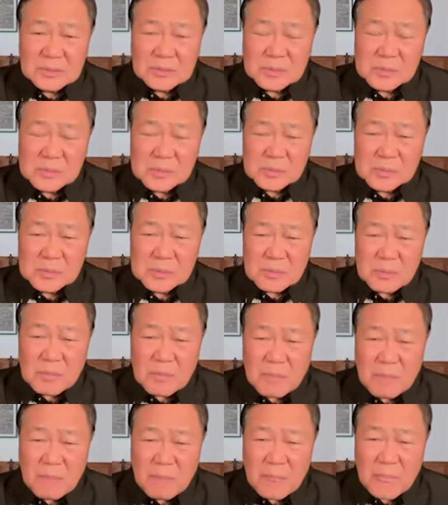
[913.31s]

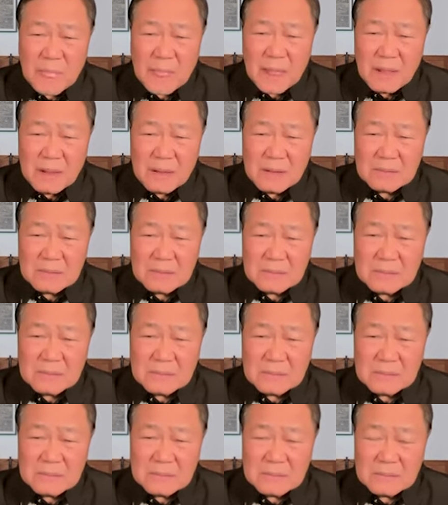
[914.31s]

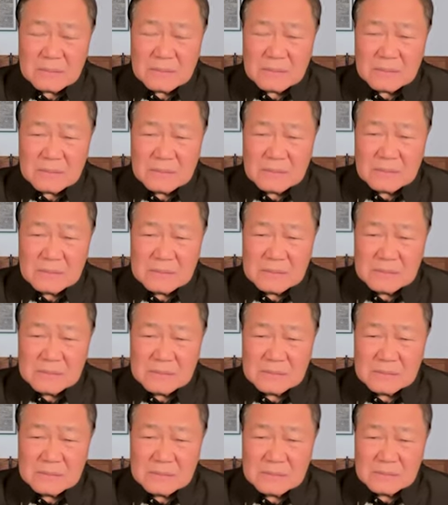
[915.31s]

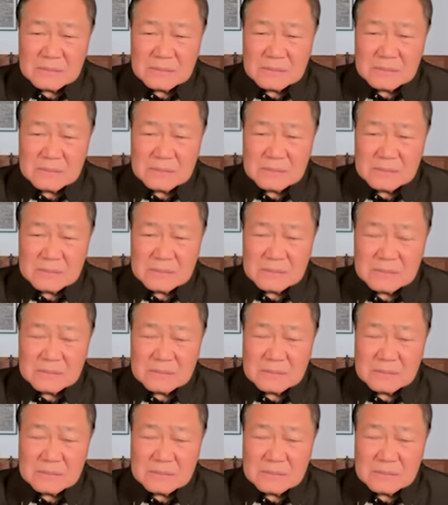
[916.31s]
The person shown says nothing.